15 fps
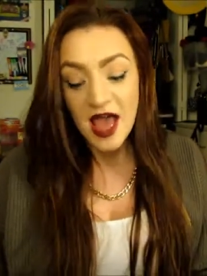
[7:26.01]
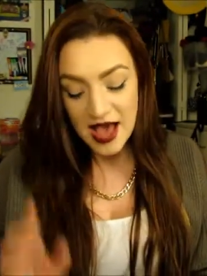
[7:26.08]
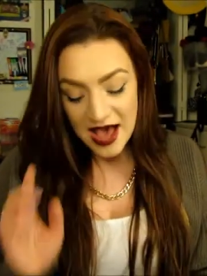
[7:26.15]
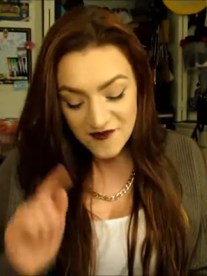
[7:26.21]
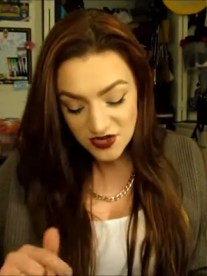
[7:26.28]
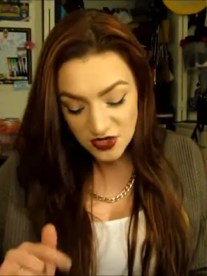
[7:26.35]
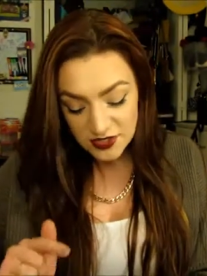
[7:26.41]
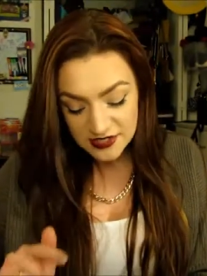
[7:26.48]

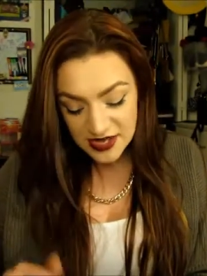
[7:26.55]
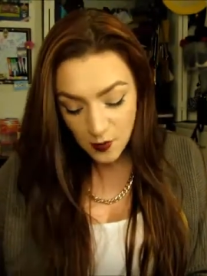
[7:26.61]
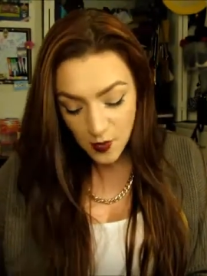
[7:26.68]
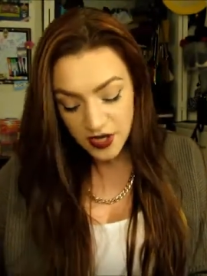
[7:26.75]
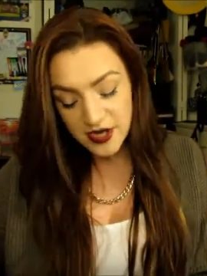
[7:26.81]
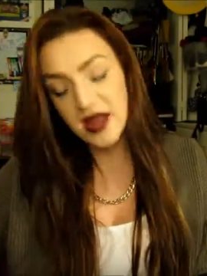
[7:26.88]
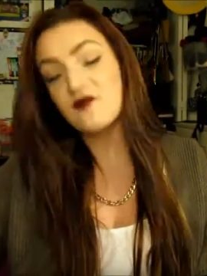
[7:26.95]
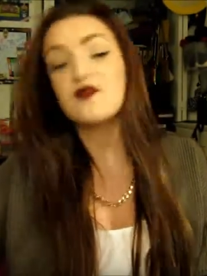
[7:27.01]
haven't used that
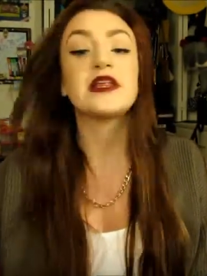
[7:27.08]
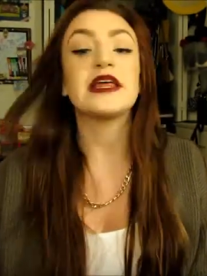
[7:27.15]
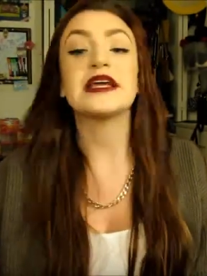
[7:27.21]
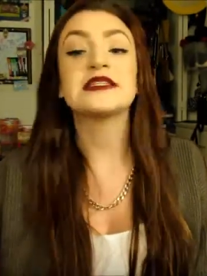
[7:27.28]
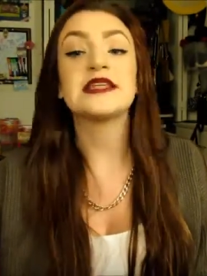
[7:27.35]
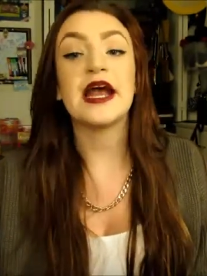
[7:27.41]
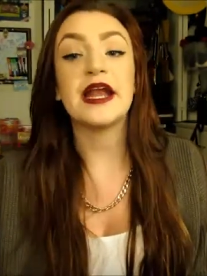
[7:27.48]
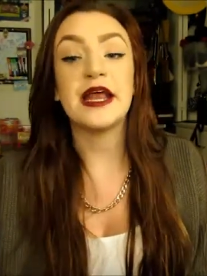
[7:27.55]
one yet. Really
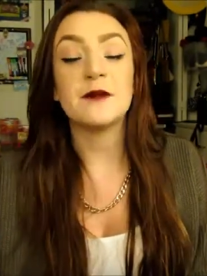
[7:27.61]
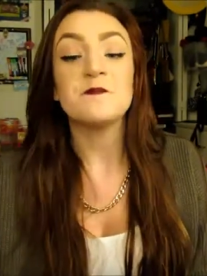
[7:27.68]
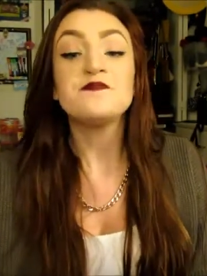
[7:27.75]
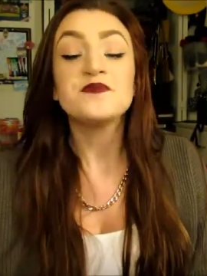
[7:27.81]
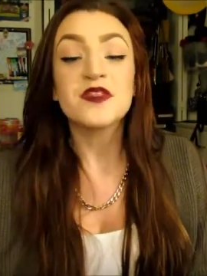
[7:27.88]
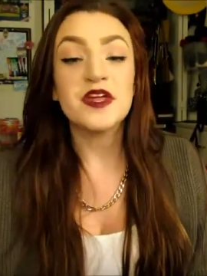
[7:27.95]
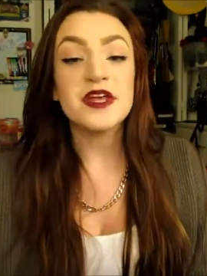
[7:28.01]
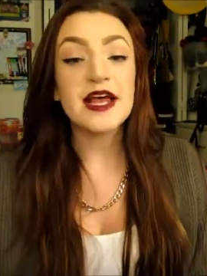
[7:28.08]
excited.
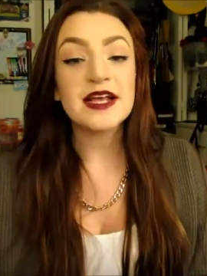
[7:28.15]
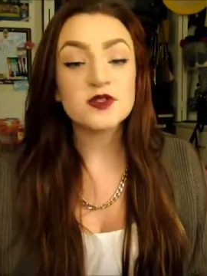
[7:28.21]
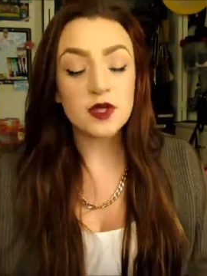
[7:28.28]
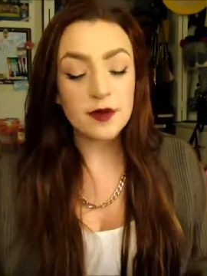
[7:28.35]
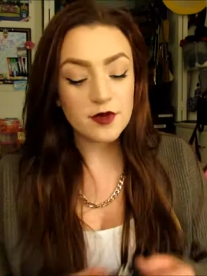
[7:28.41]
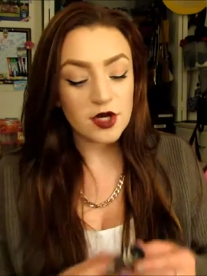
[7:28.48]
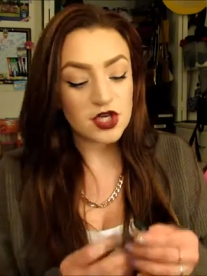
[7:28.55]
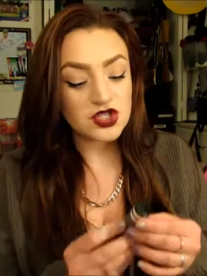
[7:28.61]
The next
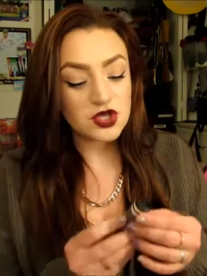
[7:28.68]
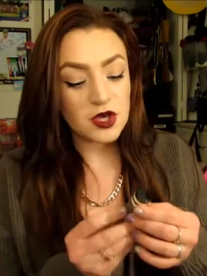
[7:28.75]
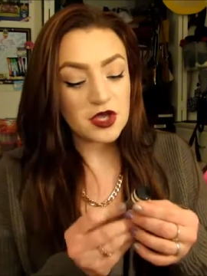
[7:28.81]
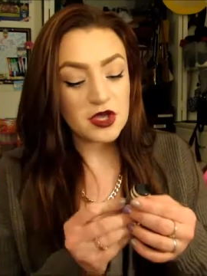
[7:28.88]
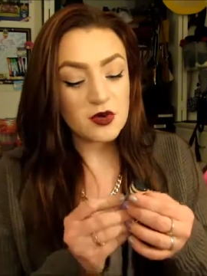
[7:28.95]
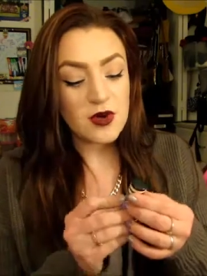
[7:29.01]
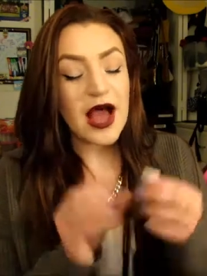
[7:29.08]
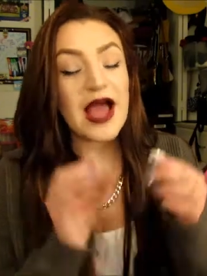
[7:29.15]
one I'm going to show
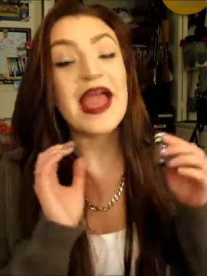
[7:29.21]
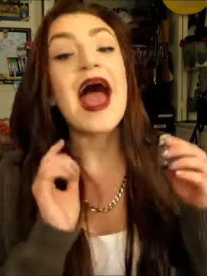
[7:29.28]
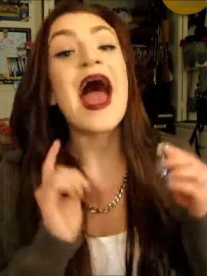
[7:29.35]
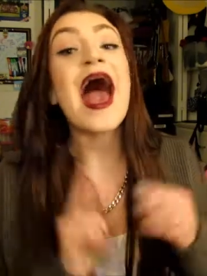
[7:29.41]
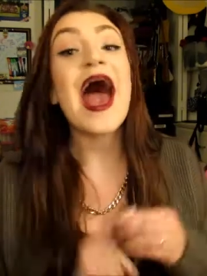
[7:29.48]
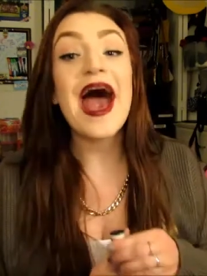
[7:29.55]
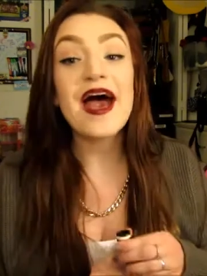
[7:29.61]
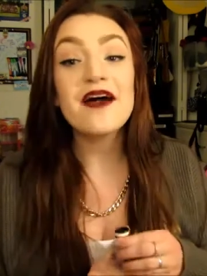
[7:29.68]
you, I
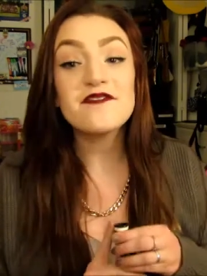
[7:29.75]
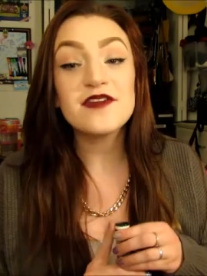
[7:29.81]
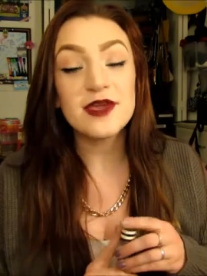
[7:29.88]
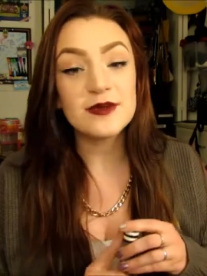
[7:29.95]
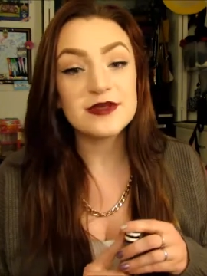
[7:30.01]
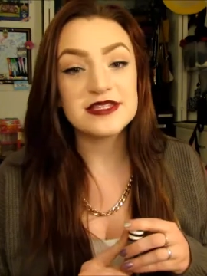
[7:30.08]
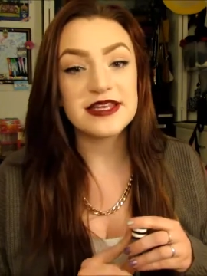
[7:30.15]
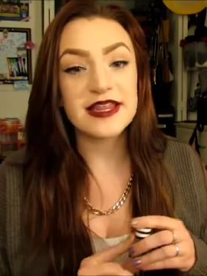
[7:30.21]
have
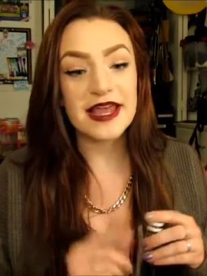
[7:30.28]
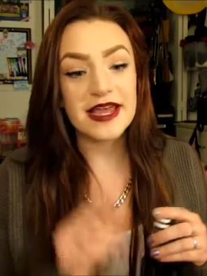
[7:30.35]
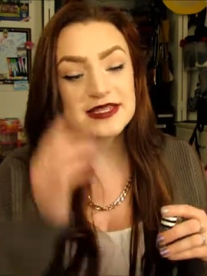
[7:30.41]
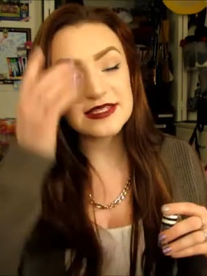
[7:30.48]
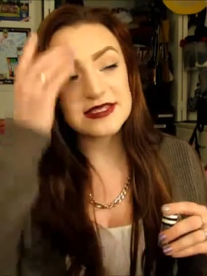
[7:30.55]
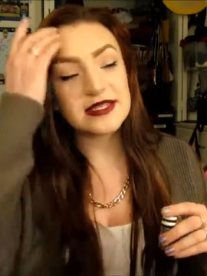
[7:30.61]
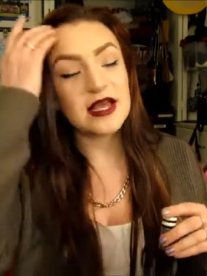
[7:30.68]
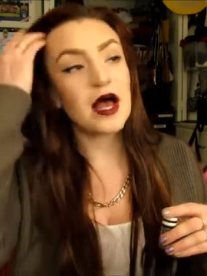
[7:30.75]
used
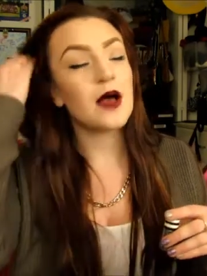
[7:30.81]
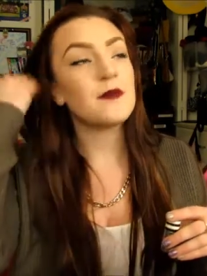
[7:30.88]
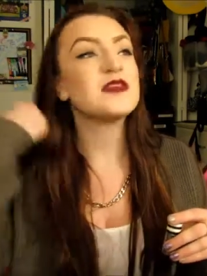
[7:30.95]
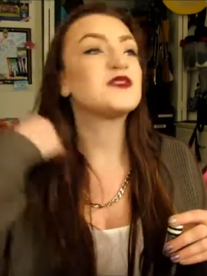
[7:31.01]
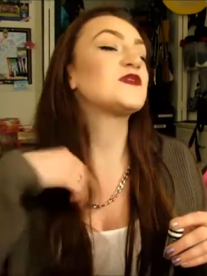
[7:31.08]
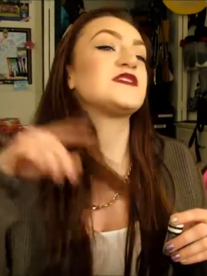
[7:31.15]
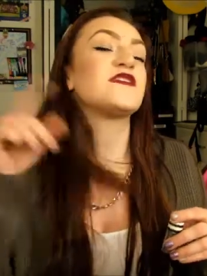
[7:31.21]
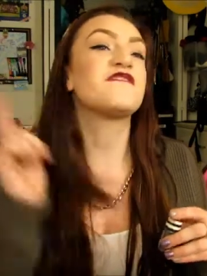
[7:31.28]
this.
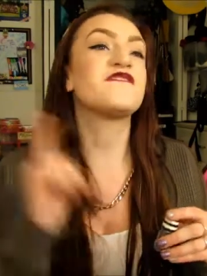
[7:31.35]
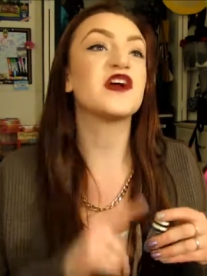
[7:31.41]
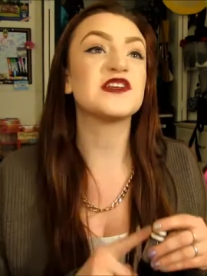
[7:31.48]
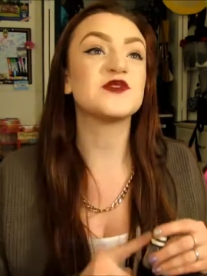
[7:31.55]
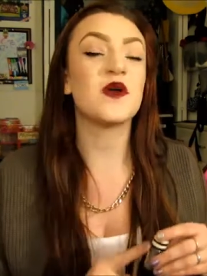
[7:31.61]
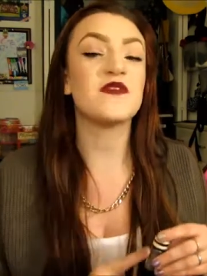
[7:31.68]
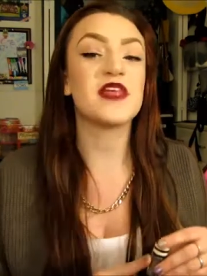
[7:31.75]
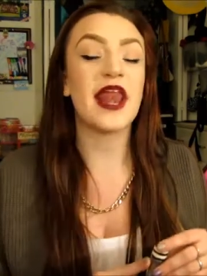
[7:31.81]
This was the
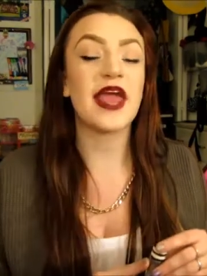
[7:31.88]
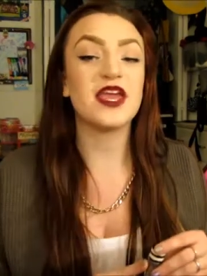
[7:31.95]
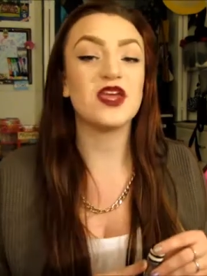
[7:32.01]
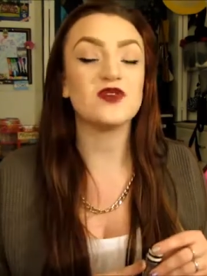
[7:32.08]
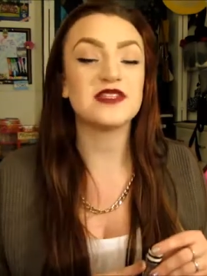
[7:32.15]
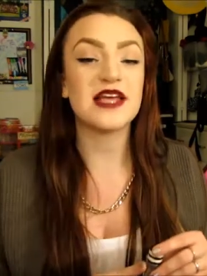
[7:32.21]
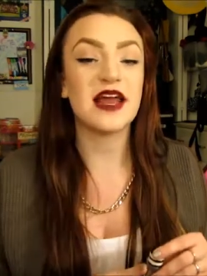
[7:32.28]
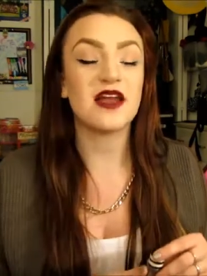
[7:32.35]
first one that I
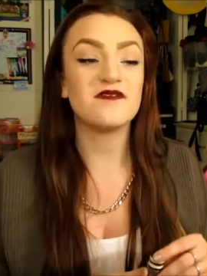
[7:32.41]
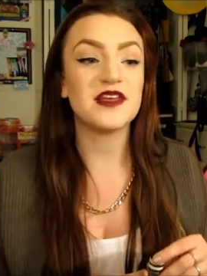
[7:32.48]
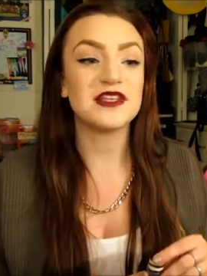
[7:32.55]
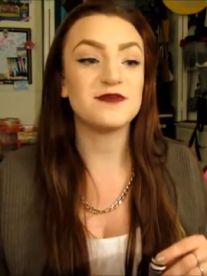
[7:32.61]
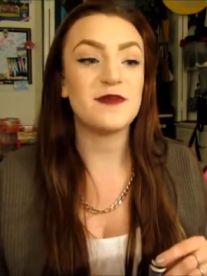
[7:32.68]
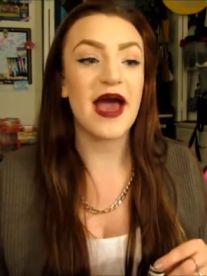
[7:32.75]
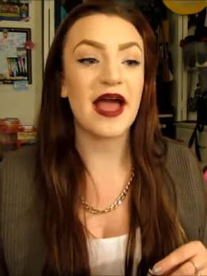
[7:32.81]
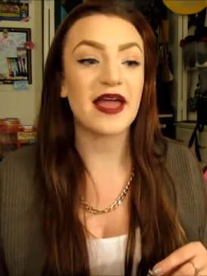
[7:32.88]
used out of
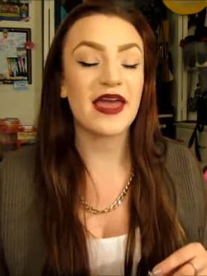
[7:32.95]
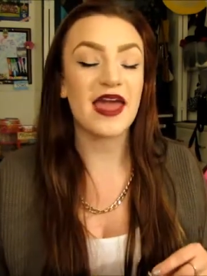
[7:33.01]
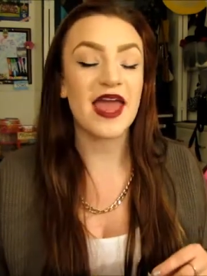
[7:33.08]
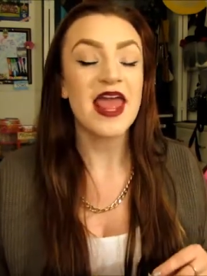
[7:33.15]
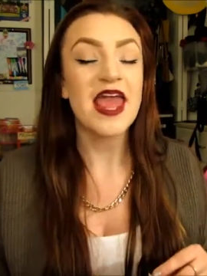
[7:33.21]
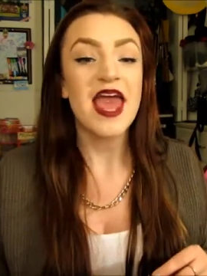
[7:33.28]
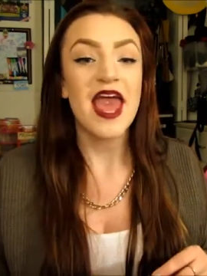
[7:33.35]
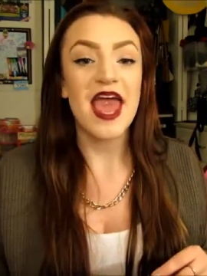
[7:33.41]
this
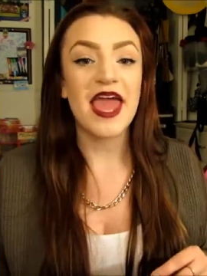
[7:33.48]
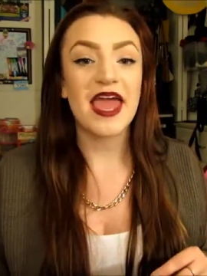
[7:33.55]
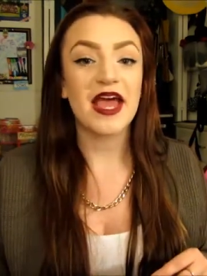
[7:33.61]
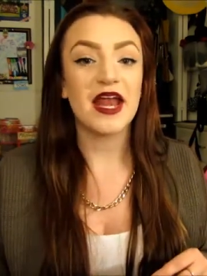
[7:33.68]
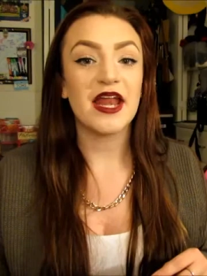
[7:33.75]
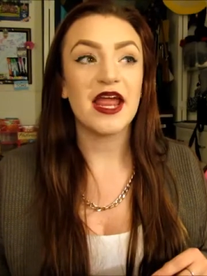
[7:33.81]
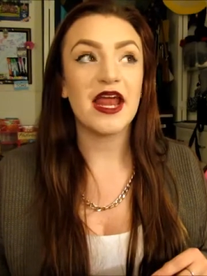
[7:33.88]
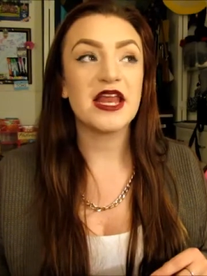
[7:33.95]
packet,
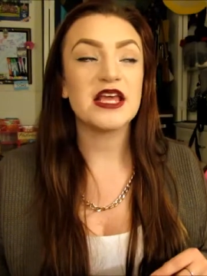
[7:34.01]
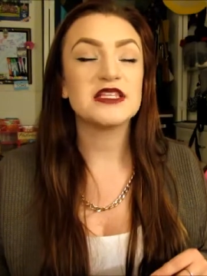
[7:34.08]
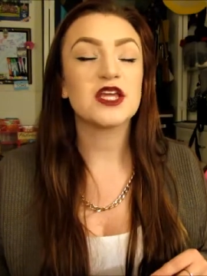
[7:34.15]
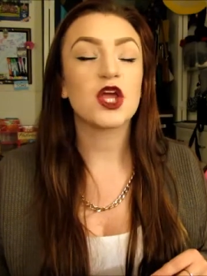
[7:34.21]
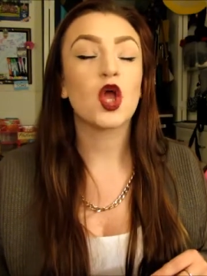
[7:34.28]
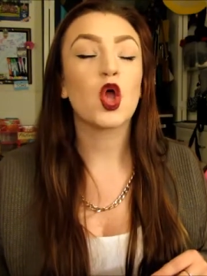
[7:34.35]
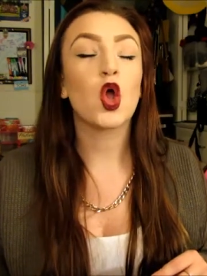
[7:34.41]
and it is